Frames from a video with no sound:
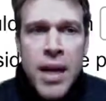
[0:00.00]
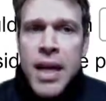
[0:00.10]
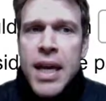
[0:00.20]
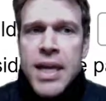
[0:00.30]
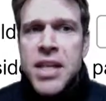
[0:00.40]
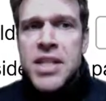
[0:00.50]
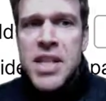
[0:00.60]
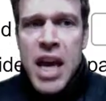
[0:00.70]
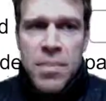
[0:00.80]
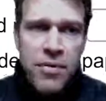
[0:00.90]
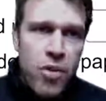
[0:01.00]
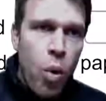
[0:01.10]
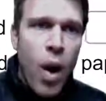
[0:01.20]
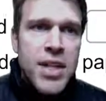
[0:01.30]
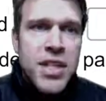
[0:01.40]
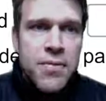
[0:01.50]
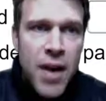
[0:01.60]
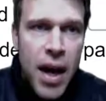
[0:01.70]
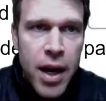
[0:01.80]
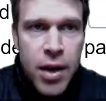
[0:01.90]
many is a type of
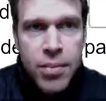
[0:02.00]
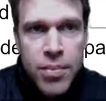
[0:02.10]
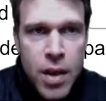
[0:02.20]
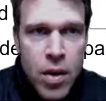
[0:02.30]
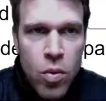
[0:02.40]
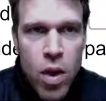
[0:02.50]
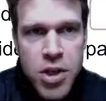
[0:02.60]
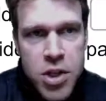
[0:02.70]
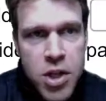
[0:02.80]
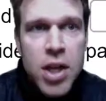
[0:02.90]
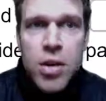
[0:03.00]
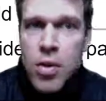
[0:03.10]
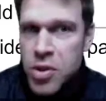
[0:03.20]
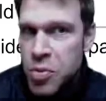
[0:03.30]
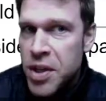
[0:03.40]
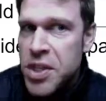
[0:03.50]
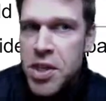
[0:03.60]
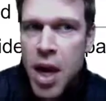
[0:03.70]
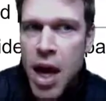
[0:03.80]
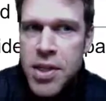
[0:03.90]
quantifier, which, as we
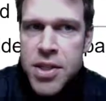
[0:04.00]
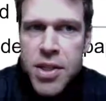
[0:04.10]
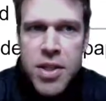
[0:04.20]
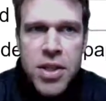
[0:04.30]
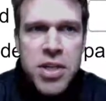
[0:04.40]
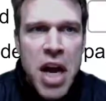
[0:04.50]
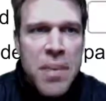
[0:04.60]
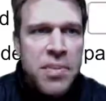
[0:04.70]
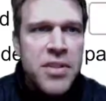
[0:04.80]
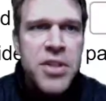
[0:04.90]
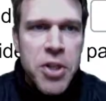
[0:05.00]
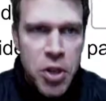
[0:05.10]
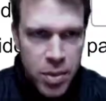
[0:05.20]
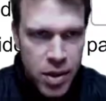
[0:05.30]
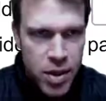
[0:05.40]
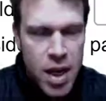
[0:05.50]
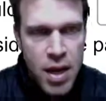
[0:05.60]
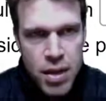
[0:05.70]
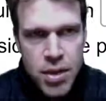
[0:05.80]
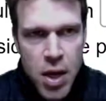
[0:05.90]
discussed, is a type of determiner.
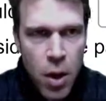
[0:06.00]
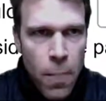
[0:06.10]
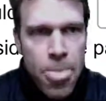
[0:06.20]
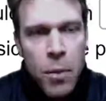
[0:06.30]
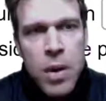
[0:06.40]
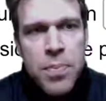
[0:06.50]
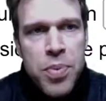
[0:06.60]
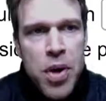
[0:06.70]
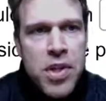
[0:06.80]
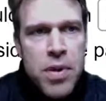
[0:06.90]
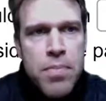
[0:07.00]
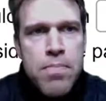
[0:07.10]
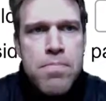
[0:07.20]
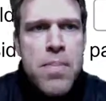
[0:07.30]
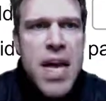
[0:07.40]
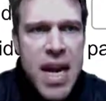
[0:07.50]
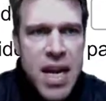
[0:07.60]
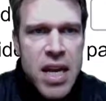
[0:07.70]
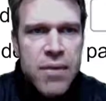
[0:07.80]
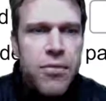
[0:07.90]
So we put
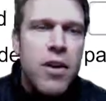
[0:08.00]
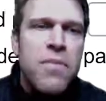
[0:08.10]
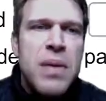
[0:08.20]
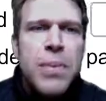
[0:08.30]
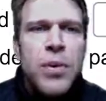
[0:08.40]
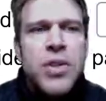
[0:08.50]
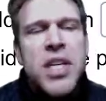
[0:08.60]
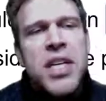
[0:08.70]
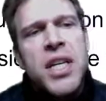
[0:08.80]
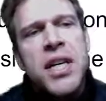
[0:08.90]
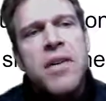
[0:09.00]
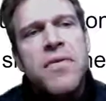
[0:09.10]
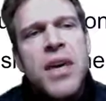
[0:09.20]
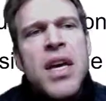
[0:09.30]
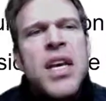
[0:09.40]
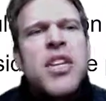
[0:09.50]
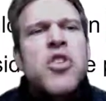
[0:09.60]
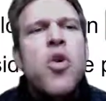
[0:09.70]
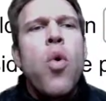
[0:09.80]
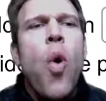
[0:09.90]
many in front of people to give
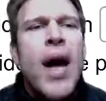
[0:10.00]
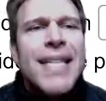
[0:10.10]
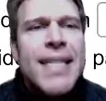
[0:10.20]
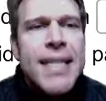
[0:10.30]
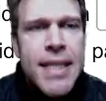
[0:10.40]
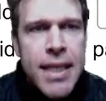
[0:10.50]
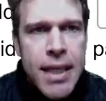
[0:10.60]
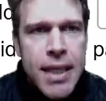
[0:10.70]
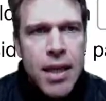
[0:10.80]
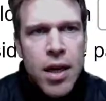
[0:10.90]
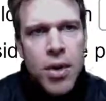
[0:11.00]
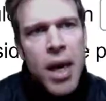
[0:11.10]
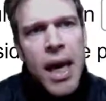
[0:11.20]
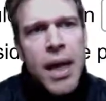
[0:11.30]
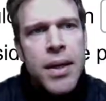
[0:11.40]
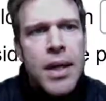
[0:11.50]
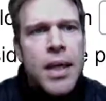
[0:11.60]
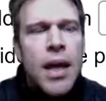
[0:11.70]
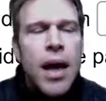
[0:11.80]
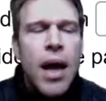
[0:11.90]
it quantity, okay?
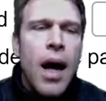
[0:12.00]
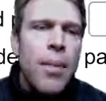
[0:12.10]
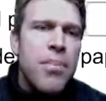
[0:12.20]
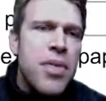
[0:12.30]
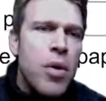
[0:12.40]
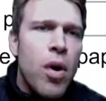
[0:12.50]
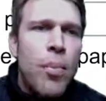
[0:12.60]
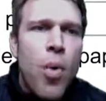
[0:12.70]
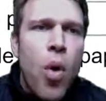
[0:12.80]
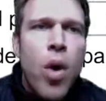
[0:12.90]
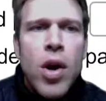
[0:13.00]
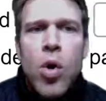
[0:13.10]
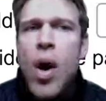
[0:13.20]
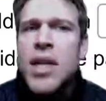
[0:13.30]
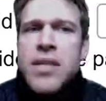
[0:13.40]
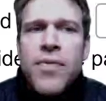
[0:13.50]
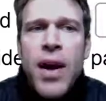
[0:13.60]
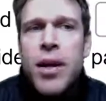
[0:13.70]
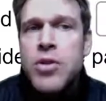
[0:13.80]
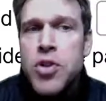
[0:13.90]
There are more
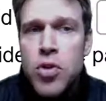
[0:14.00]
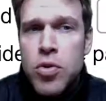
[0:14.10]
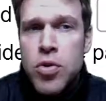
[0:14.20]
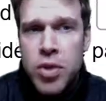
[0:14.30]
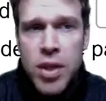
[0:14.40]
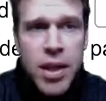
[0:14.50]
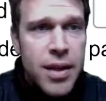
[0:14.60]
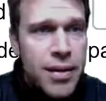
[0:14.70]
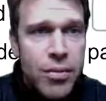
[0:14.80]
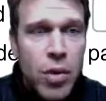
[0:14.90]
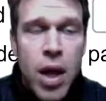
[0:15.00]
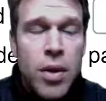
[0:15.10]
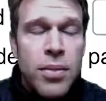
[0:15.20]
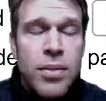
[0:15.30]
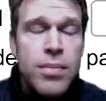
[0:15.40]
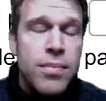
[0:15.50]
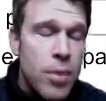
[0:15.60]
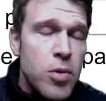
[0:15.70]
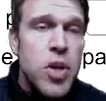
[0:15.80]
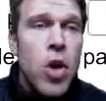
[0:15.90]
quantifiers usually, well,
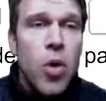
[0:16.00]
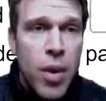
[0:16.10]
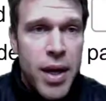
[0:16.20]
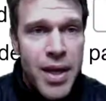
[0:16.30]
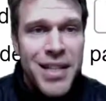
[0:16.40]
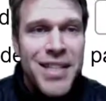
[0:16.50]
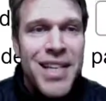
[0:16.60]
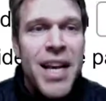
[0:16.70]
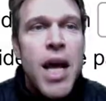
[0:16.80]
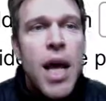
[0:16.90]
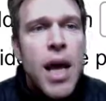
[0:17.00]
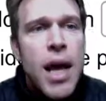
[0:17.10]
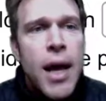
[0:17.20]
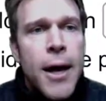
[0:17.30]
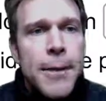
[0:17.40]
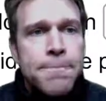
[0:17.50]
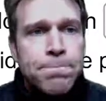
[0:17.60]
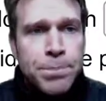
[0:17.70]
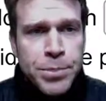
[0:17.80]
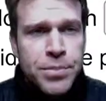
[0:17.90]
most always,
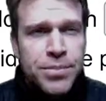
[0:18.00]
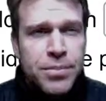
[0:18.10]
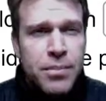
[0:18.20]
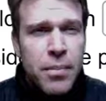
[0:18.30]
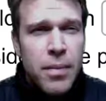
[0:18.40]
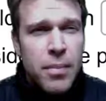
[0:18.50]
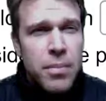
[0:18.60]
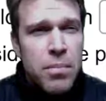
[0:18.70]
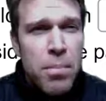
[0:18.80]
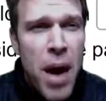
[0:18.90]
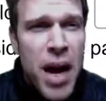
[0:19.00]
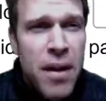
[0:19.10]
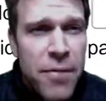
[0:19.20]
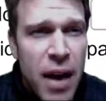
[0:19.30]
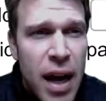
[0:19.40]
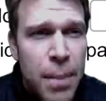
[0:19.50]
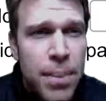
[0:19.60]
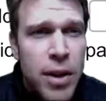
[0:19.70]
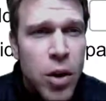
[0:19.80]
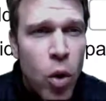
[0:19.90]
um, modify
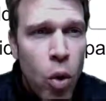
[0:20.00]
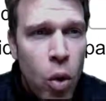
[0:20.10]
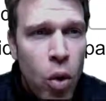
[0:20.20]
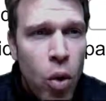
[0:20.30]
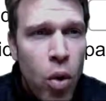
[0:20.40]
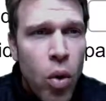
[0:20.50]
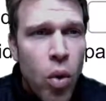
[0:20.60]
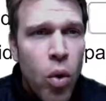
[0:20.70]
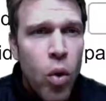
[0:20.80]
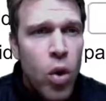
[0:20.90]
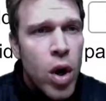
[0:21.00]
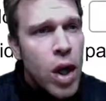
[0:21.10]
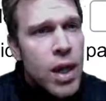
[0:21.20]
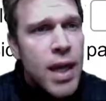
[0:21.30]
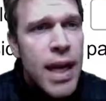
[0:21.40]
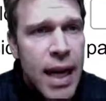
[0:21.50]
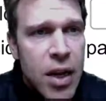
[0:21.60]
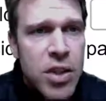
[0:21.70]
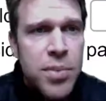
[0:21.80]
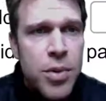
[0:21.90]
plural or
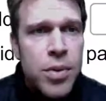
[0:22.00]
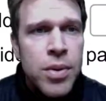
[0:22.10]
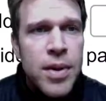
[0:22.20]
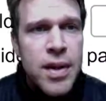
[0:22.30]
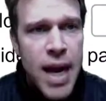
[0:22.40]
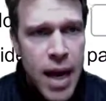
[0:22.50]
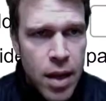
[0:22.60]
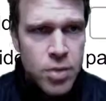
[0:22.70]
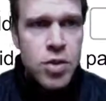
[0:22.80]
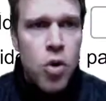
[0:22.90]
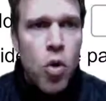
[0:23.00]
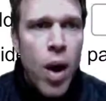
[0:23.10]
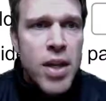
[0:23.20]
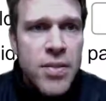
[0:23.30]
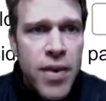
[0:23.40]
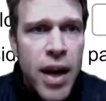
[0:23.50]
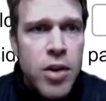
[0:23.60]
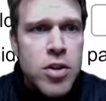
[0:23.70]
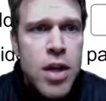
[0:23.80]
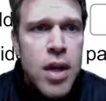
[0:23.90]
uncountable nouns. So
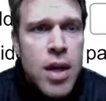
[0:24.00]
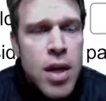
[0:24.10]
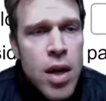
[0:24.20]
quantifiers,